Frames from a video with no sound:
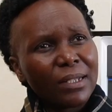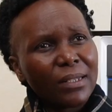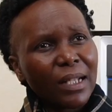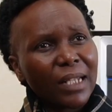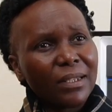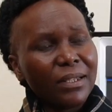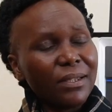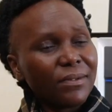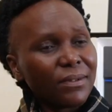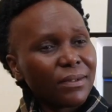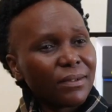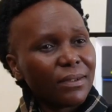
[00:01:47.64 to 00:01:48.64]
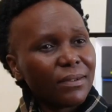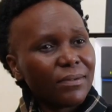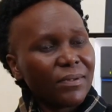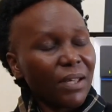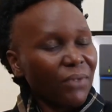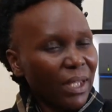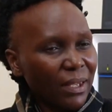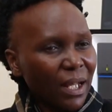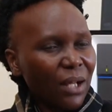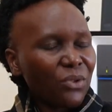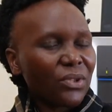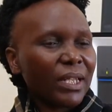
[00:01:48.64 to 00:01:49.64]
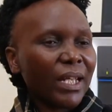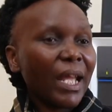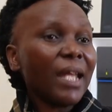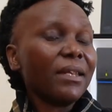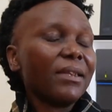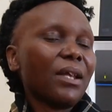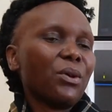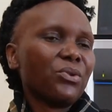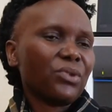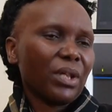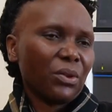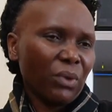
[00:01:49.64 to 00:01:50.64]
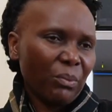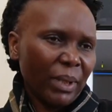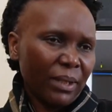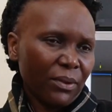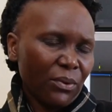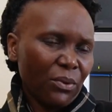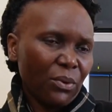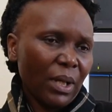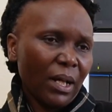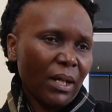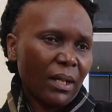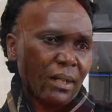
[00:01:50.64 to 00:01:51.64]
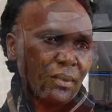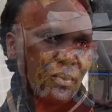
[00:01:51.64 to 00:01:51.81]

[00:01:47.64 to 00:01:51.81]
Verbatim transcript: at at least 7,000, 8,000 women who are,